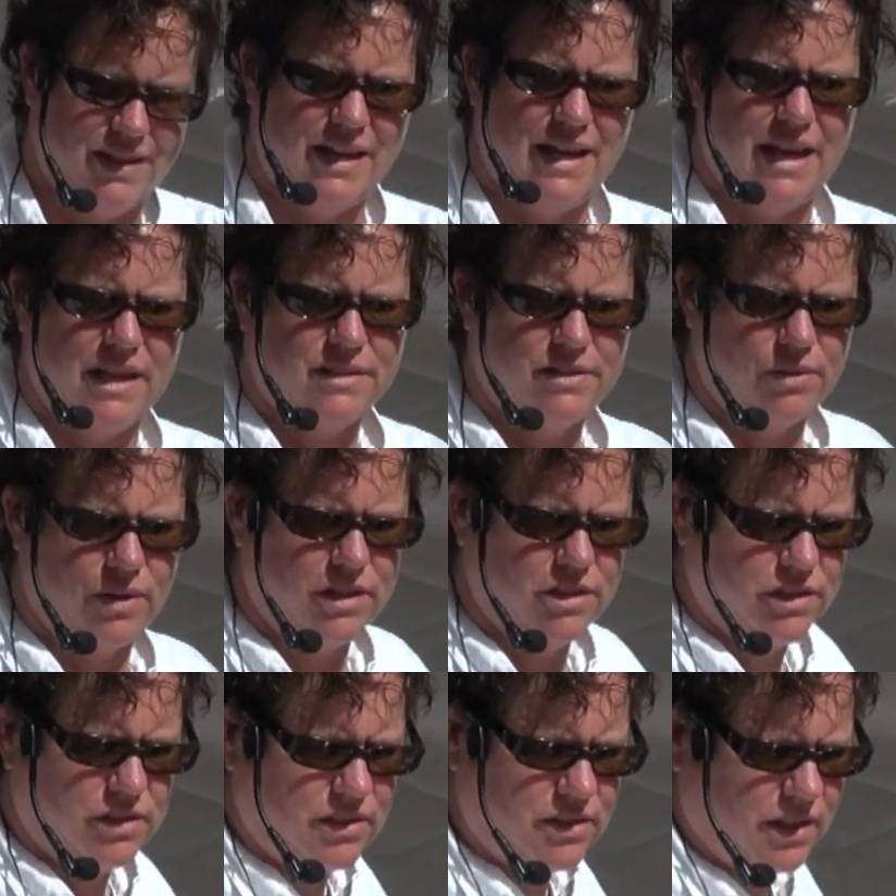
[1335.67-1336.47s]
Yeah, so
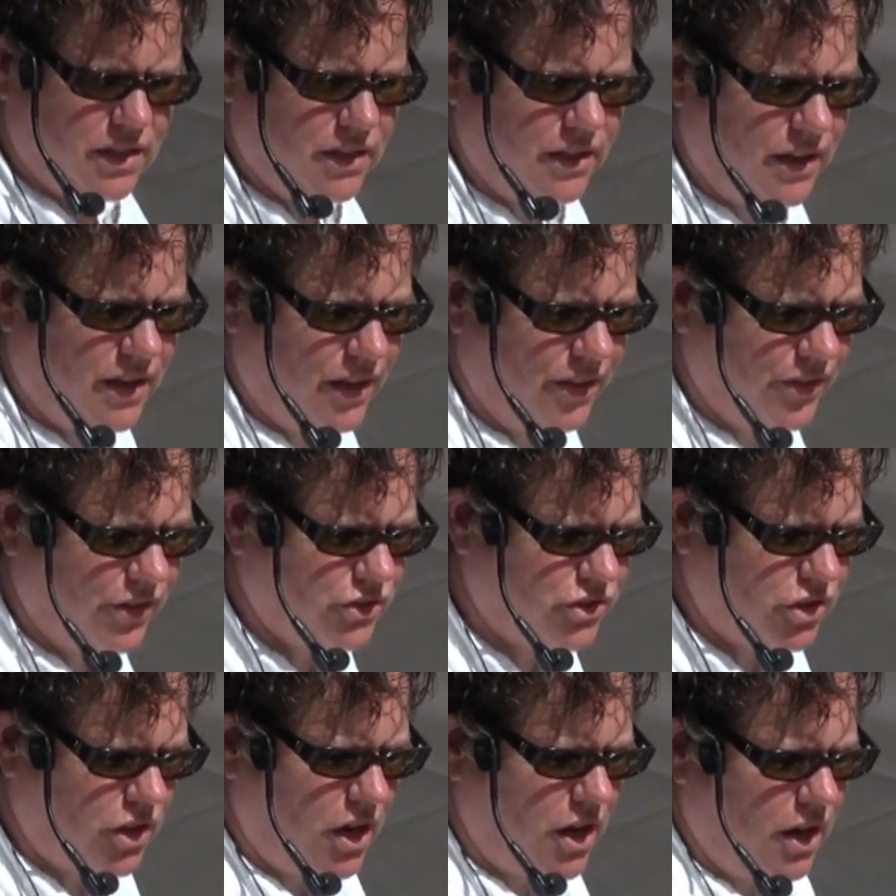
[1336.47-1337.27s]
I just did another
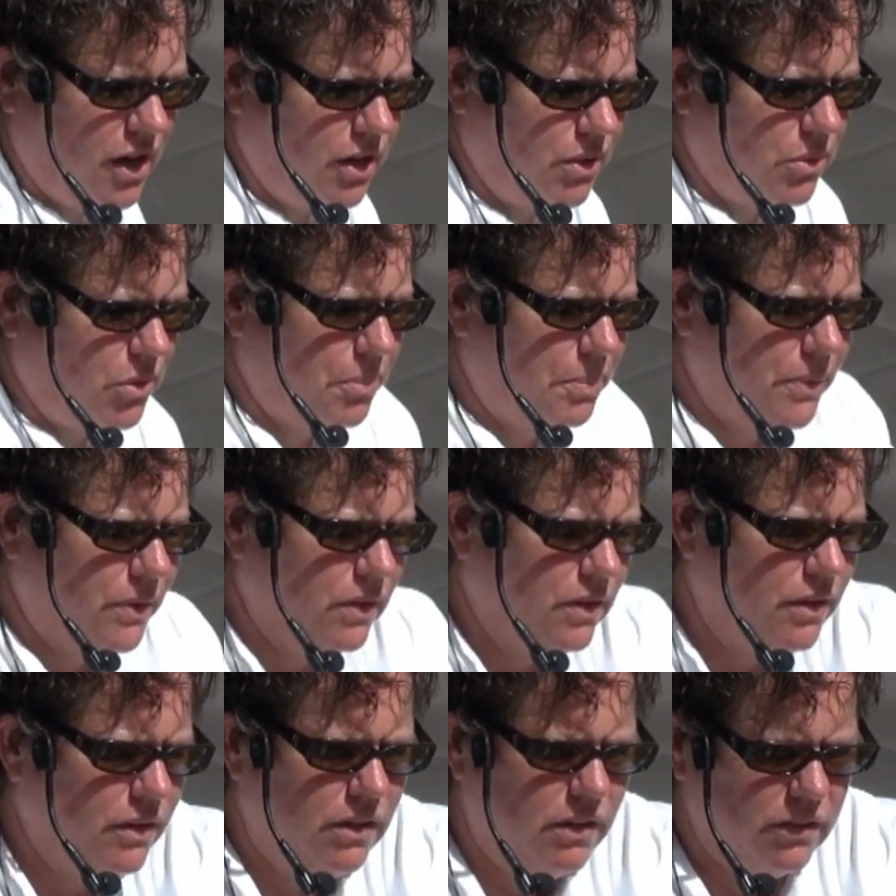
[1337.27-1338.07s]
jar. We'll put
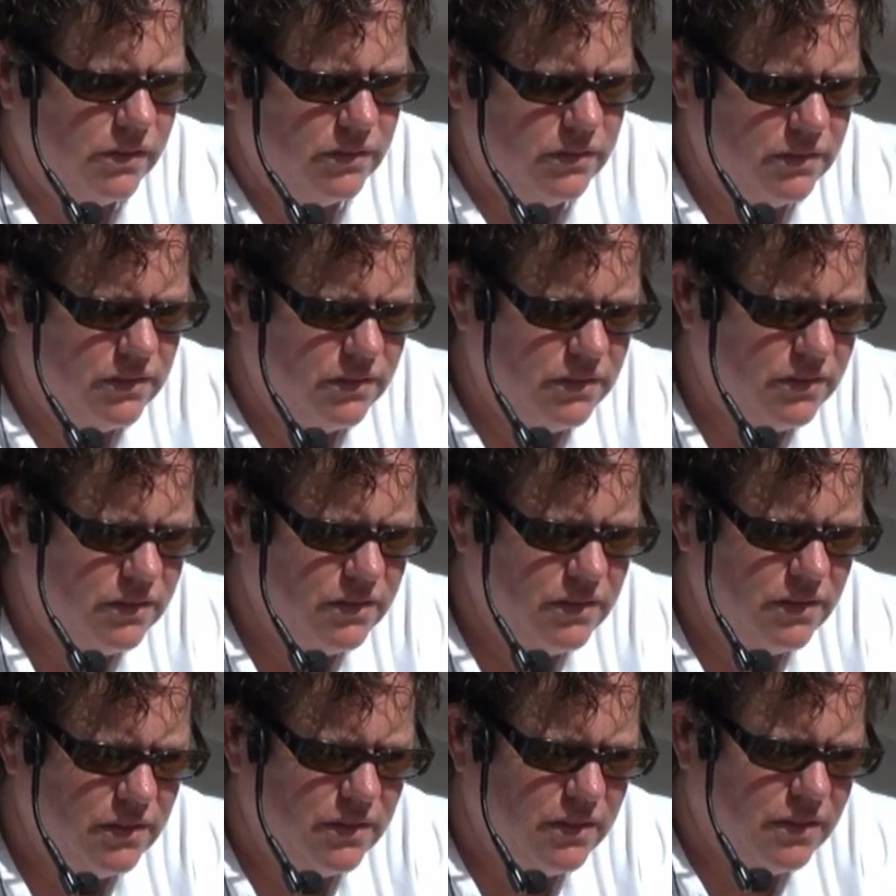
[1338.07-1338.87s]
a little
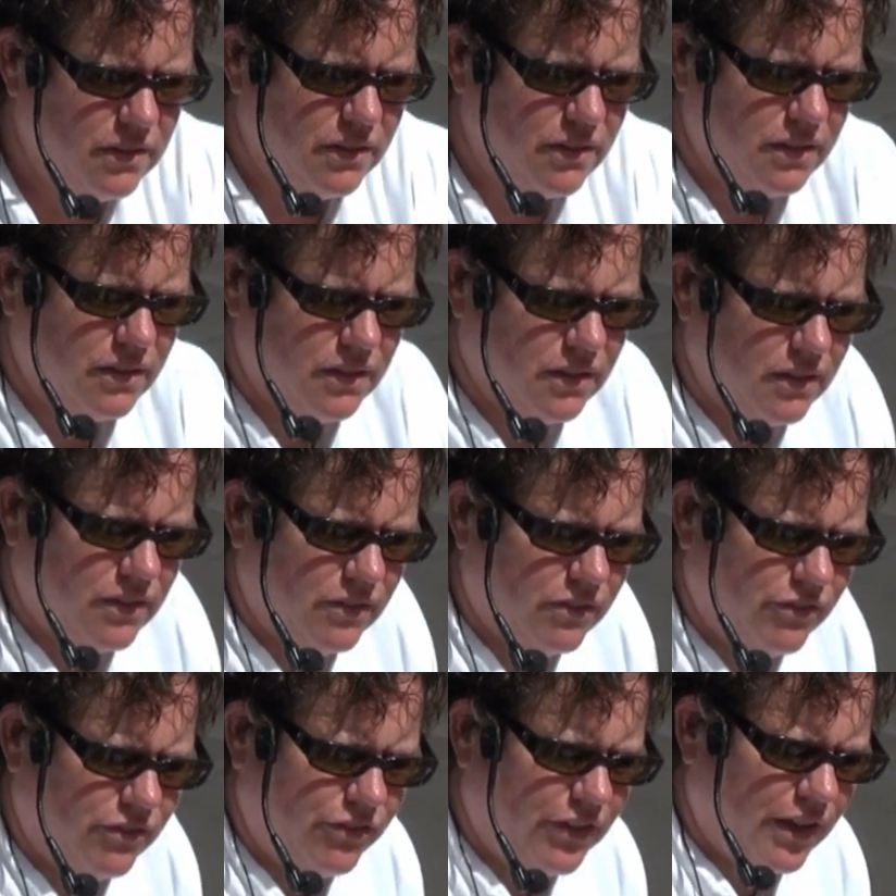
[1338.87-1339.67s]

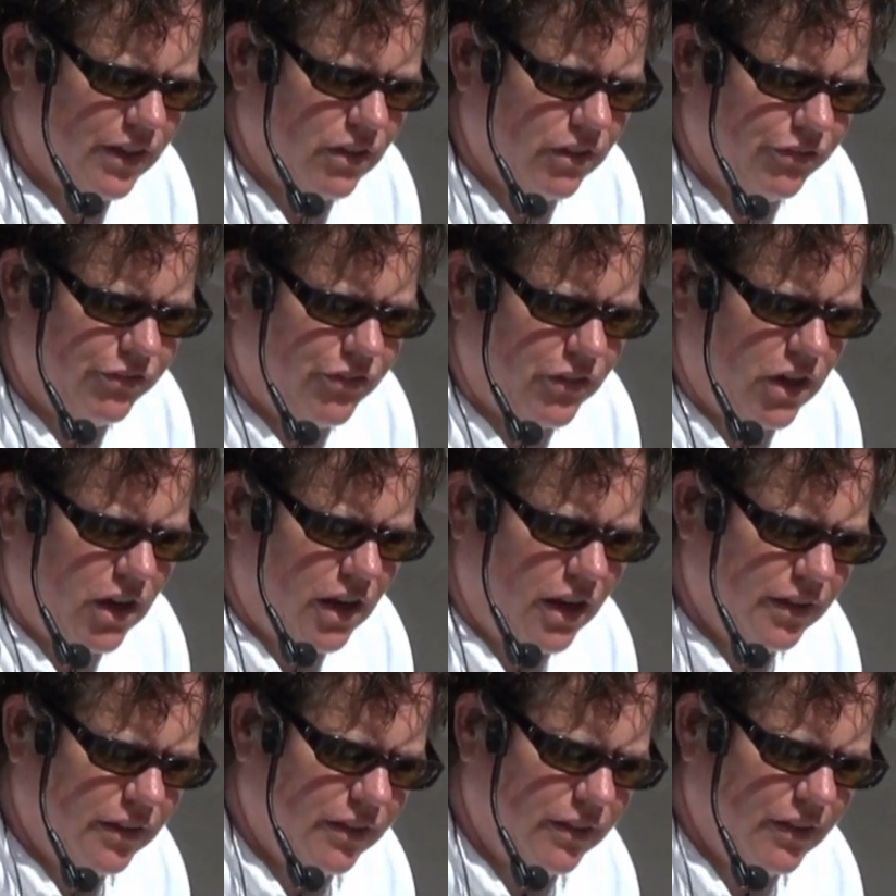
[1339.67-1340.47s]
fennel
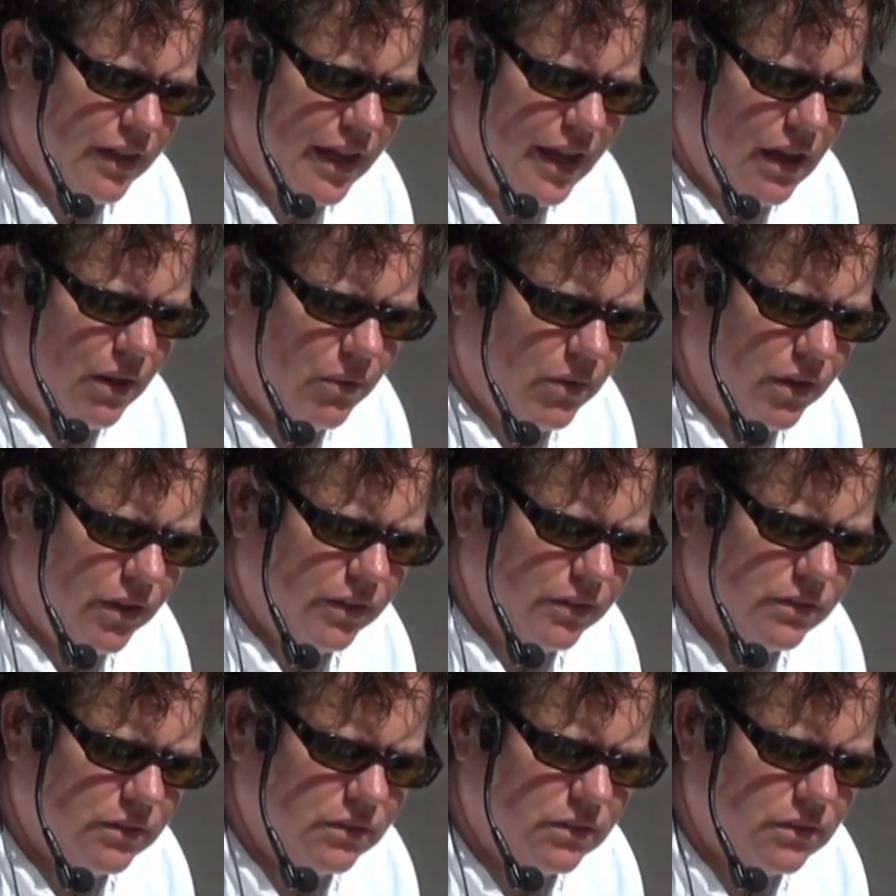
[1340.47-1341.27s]
frond in that one.